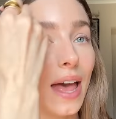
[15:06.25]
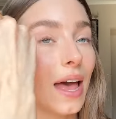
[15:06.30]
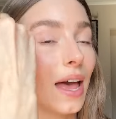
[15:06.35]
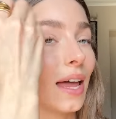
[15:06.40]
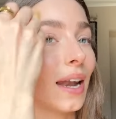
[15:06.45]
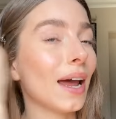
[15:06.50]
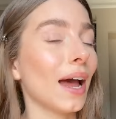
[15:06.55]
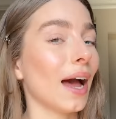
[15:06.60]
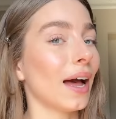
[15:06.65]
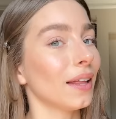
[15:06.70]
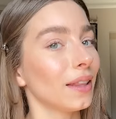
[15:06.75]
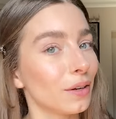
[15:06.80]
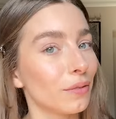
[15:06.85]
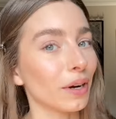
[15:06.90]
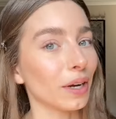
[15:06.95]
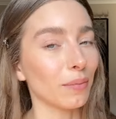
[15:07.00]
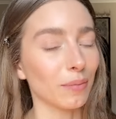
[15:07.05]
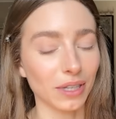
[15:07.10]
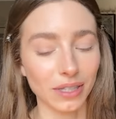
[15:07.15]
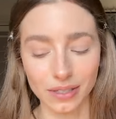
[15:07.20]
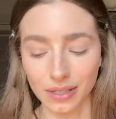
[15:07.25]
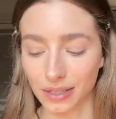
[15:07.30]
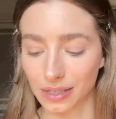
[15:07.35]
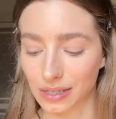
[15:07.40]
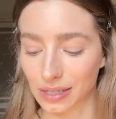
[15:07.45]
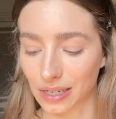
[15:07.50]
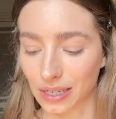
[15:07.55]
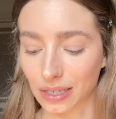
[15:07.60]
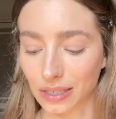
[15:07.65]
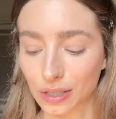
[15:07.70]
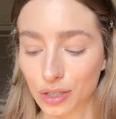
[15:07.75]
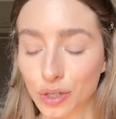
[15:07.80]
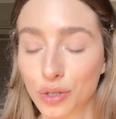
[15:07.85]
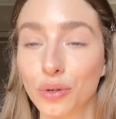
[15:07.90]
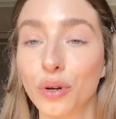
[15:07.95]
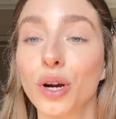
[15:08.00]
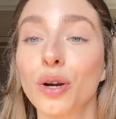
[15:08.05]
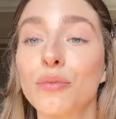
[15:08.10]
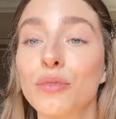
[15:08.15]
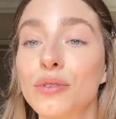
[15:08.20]
And I highly recommend to listening to
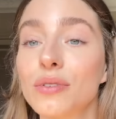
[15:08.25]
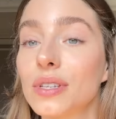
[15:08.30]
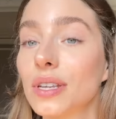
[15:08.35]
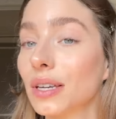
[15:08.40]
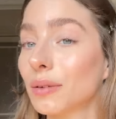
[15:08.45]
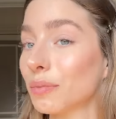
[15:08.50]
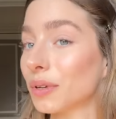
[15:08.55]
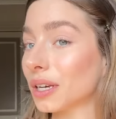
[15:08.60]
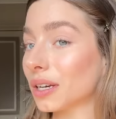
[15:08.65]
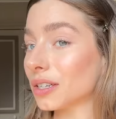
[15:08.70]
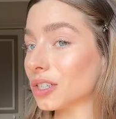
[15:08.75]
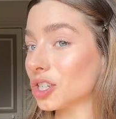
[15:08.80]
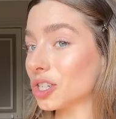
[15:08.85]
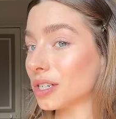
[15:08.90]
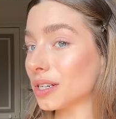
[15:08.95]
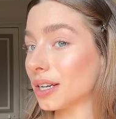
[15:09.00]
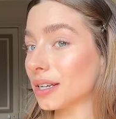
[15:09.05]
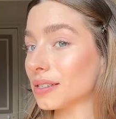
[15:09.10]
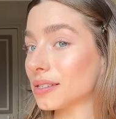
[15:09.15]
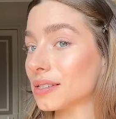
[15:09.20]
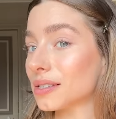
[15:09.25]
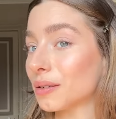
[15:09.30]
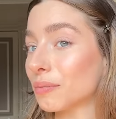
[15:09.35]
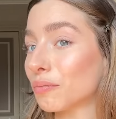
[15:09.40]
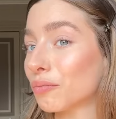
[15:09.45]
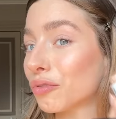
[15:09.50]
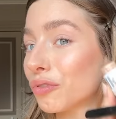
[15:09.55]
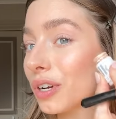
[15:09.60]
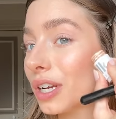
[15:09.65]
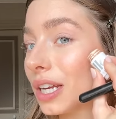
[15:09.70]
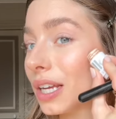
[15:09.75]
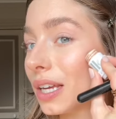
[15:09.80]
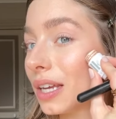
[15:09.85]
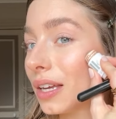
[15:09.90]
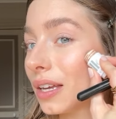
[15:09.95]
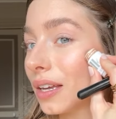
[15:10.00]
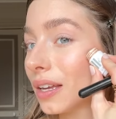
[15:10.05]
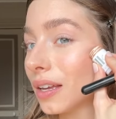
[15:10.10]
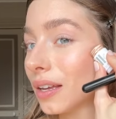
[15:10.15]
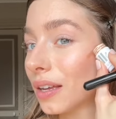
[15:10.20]
her music, because she does some pretty,